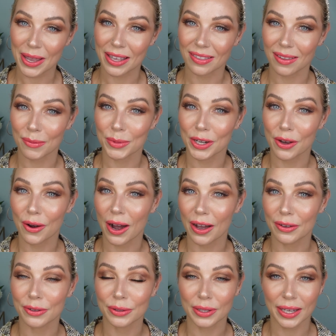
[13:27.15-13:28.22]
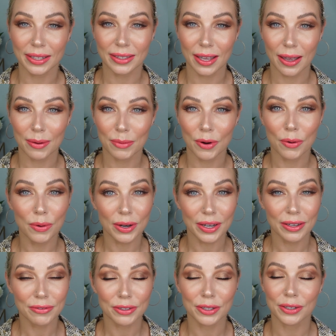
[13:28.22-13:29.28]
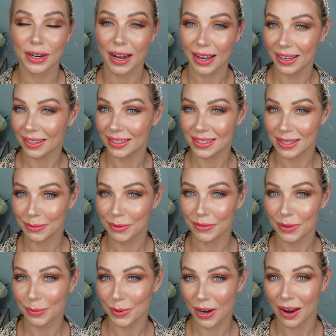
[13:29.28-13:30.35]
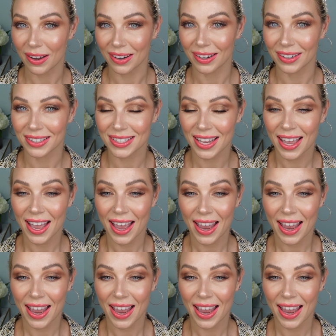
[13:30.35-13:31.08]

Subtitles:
and let me know how you like them or if you're eyeing some of the product.